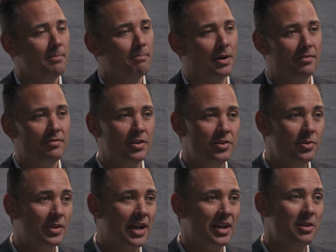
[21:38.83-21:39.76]
But if you
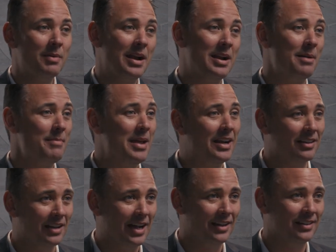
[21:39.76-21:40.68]
do that, you might not make
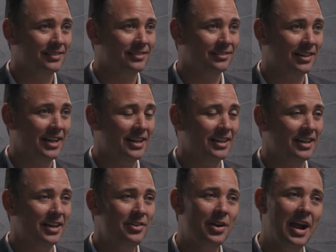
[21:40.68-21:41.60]
a lot, right?
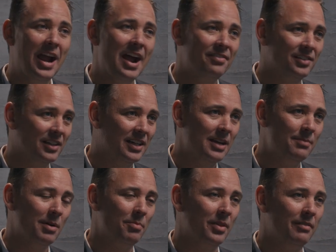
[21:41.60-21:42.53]
And you have to
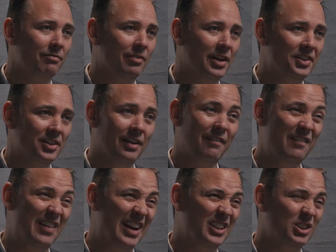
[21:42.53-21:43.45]
keep up with inflation. The
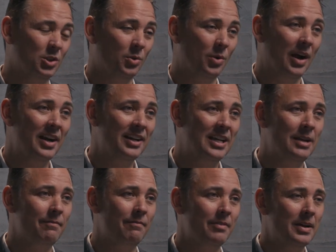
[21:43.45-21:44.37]
Fed is trying to
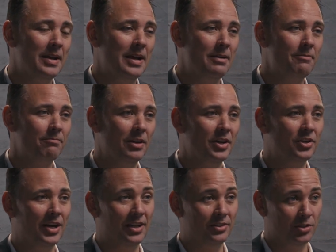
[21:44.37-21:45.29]
keep
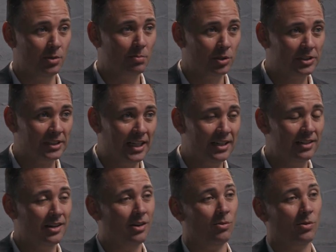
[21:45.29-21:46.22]
inflation at 2%.
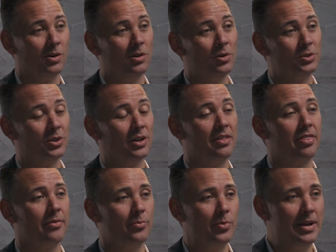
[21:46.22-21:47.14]
We're closer to
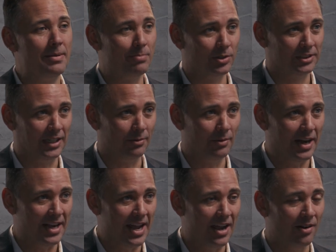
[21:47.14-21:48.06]
3%
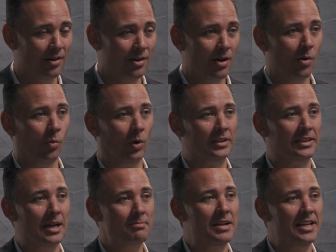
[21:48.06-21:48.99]
right now. What
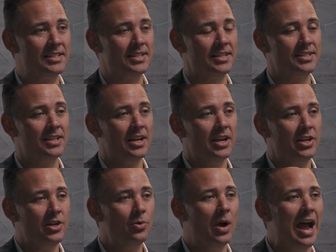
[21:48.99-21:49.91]
that means is
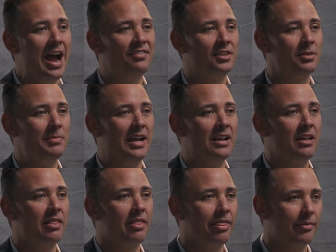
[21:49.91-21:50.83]
you have to make
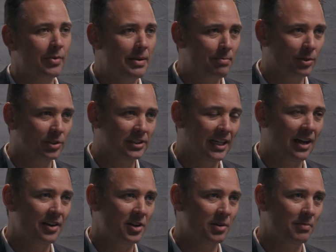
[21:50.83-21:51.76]
3%
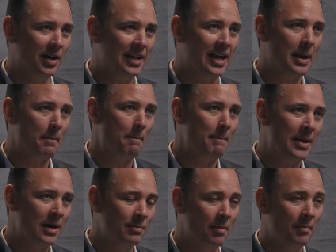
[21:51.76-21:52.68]
on your money at a
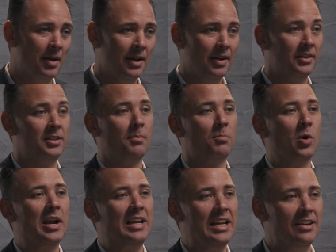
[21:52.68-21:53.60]
minimum to
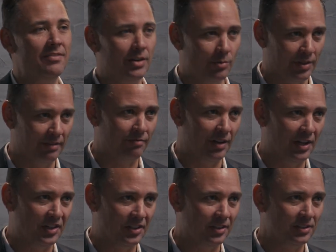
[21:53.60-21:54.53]
break even with
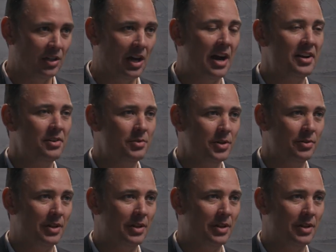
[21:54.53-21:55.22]
inflation. So, how do you do